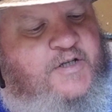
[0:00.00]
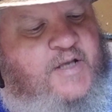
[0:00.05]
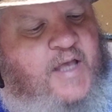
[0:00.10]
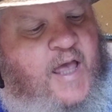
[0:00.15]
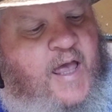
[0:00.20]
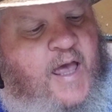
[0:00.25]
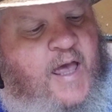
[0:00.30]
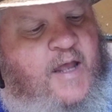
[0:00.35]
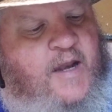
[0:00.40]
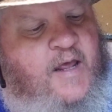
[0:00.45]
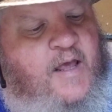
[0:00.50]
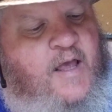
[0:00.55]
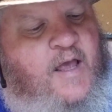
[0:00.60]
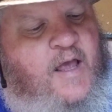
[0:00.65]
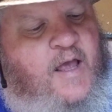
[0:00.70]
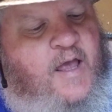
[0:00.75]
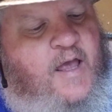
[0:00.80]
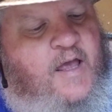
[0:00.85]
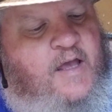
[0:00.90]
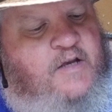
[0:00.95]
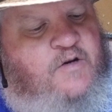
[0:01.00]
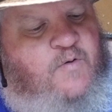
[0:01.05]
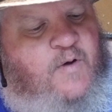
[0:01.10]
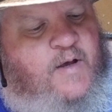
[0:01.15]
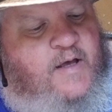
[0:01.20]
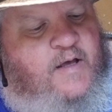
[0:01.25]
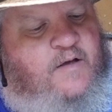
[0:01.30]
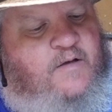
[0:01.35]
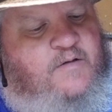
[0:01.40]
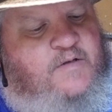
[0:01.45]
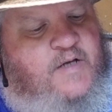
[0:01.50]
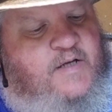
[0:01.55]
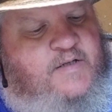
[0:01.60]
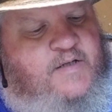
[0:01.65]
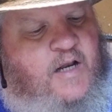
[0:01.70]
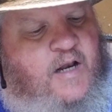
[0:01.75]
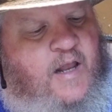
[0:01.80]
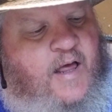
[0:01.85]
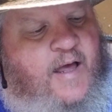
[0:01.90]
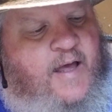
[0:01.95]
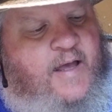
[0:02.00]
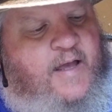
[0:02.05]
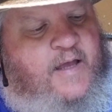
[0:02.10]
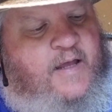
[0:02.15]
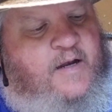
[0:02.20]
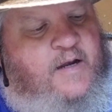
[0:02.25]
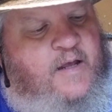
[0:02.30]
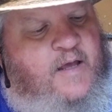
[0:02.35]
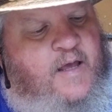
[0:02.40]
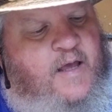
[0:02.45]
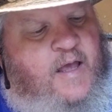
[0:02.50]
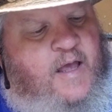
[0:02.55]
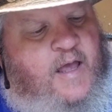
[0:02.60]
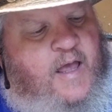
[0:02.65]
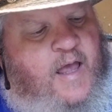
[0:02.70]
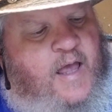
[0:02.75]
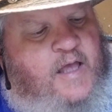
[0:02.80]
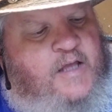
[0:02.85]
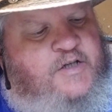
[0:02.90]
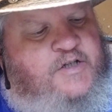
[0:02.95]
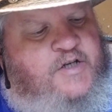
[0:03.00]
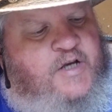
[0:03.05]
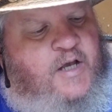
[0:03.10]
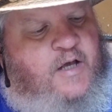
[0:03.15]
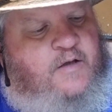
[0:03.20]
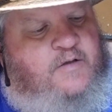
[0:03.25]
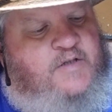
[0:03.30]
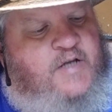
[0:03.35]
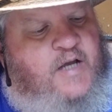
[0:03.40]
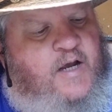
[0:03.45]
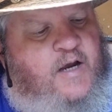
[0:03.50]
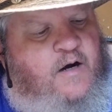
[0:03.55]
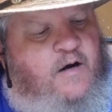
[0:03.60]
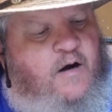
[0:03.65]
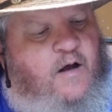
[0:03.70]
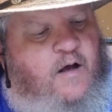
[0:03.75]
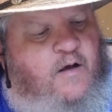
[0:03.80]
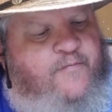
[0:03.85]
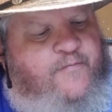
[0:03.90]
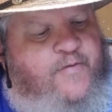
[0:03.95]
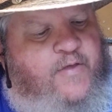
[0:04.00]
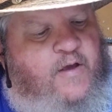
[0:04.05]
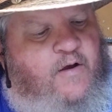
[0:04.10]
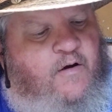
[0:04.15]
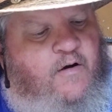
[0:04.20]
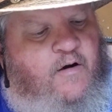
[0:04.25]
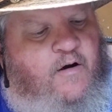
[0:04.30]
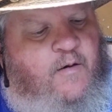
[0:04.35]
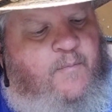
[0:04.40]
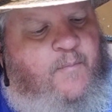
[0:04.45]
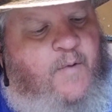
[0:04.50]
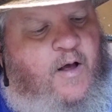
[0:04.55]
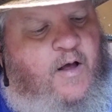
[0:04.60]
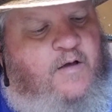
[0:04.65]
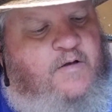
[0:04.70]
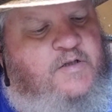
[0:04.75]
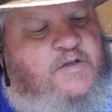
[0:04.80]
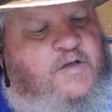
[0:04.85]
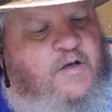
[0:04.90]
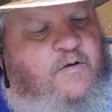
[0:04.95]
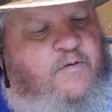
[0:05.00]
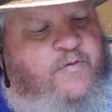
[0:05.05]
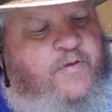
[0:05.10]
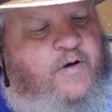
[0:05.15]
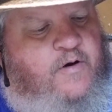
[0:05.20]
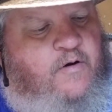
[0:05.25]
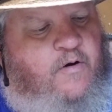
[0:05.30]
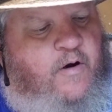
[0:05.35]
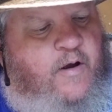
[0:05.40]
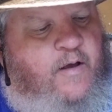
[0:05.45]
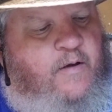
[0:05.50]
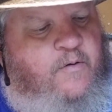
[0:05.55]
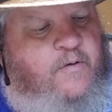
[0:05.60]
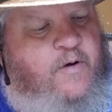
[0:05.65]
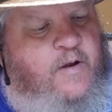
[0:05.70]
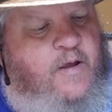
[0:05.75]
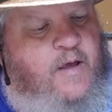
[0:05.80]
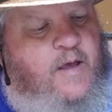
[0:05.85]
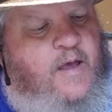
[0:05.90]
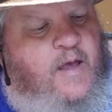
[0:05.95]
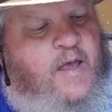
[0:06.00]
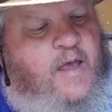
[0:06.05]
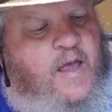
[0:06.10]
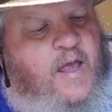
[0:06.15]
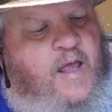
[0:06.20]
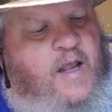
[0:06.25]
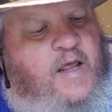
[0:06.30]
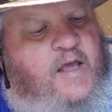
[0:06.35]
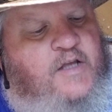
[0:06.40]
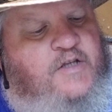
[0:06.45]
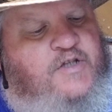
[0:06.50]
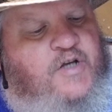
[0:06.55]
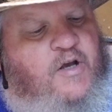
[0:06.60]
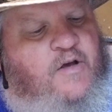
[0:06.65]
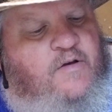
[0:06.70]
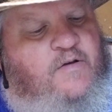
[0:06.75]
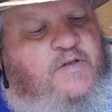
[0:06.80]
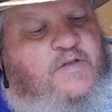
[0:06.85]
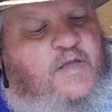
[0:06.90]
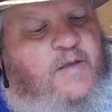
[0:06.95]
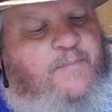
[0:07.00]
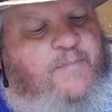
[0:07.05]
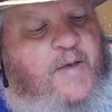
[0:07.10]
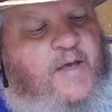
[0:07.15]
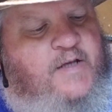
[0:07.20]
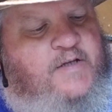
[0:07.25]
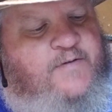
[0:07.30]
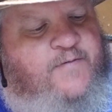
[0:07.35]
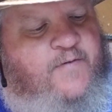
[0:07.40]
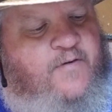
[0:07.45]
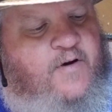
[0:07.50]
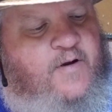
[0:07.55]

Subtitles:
Gad. He dwells as a lion, and shall tear off the arm, also the crown. And he chose the best for